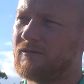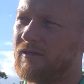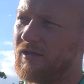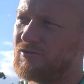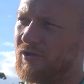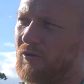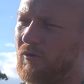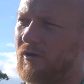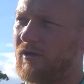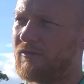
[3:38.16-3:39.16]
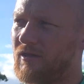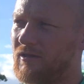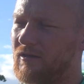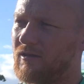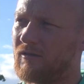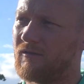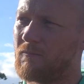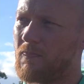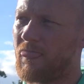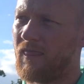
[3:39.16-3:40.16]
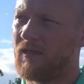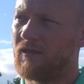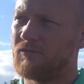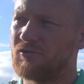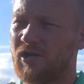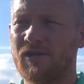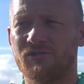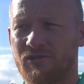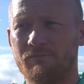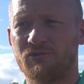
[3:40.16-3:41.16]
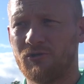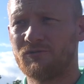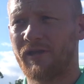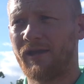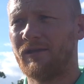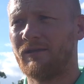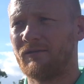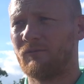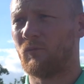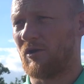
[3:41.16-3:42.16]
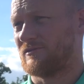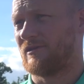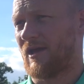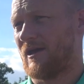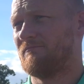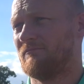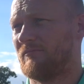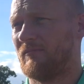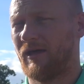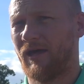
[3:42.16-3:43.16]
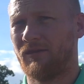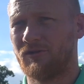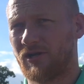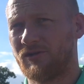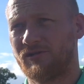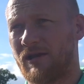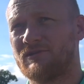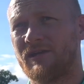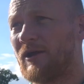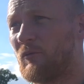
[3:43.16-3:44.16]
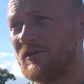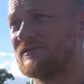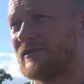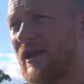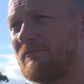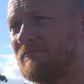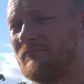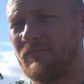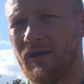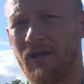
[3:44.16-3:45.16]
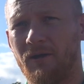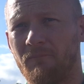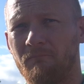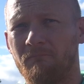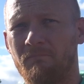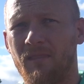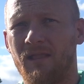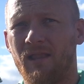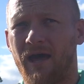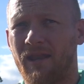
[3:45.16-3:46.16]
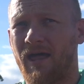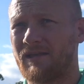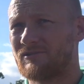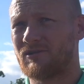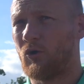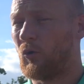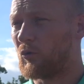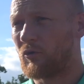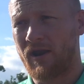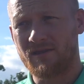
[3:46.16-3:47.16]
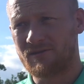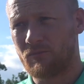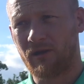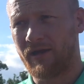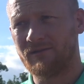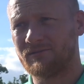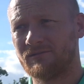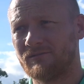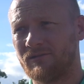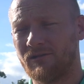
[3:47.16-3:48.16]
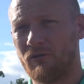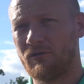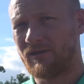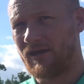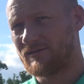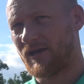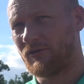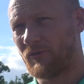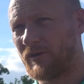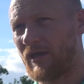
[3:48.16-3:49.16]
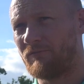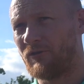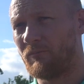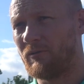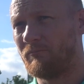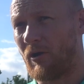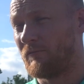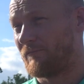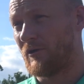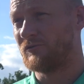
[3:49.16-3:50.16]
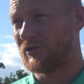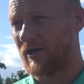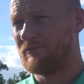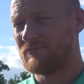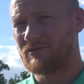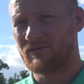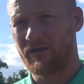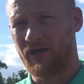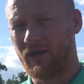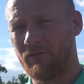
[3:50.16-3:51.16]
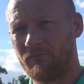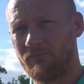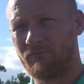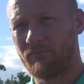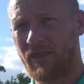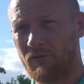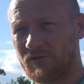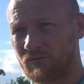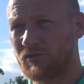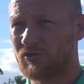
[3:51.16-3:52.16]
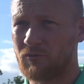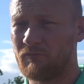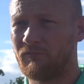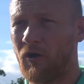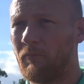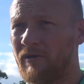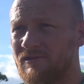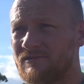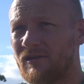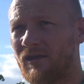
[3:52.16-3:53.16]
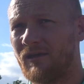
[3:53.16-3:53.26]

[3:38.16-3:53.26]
Yeah, do you know what? I think the change of shape Tuesday won us the game, and the change of shape today won us the game. And that's all credit to the players. You know, the detail that we're giving them in both those shapes that we switch to and from is